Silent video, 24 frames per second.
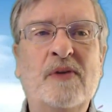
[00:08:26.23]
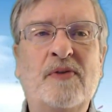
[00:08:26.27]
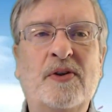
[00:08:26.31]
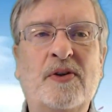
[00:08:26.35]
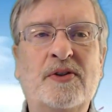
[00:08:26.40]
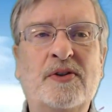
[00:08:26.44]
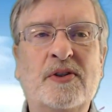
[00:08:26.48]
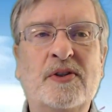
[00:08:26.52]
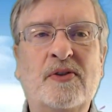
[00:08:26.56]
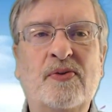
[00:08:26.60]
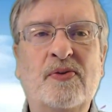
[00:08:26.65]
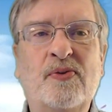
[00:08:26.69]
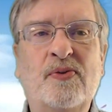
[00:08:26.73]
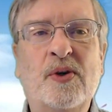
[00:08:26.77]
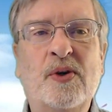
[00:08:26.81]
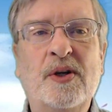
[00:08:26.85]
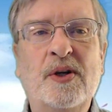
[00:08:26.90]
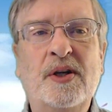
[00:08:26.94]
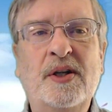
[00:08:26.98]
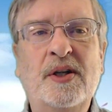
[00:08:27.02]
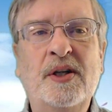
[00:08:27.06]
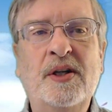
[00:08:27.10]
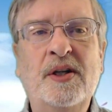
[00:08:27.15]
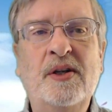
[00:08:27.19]
verses
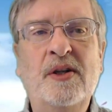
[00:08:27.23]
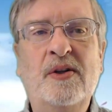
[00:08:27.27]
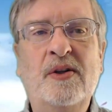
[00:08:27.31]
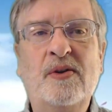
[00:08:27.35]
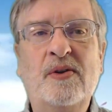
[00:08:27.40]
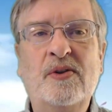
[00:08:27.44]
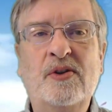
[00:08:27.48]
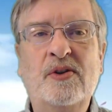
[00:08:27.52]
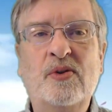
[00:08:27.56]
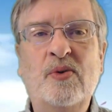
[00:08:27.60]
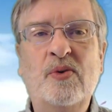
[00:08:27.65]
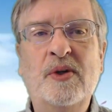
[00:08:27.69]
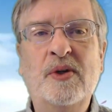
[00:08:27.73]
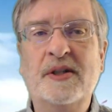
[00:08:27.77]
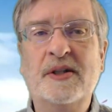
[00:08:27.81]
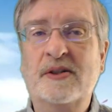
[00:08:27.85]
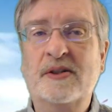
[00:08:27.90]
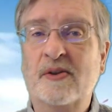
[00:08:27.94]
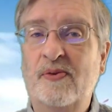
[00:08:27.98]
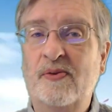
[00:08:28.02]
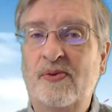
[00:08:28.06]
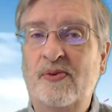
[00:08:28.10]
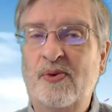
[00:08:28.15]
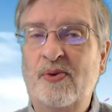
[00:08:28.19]
14 through 20 is
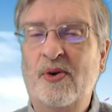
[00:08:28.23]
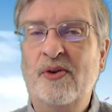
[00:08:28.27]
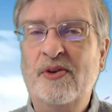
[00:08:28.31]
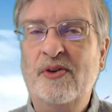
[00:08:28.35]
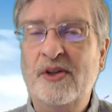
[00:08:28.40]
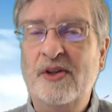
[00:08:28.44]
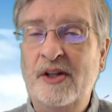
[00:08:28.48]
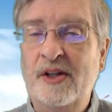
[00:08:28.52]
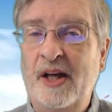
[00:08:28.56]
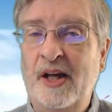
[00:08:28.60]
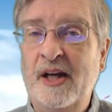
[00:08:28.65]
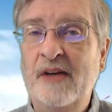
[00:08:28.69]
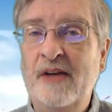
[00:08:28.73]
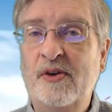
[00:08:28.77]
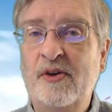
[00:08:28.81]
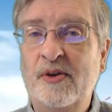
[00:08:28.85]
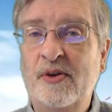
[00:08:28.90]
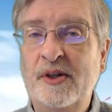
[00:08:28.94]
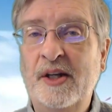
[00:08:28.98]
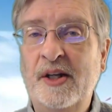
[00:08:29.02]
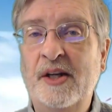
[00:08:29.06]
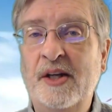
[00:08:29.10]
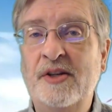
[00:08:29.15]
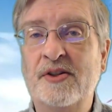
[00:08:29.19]
the fourth day of
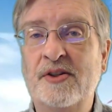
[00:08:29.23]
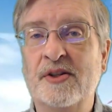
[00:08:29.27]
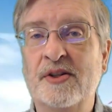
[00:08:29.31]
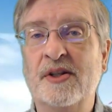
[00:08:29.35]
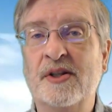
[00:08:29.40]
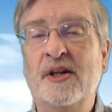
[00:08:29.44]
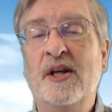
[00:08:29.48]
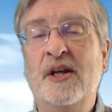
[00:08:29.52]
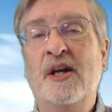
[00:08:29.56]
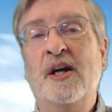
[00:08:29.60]
creation.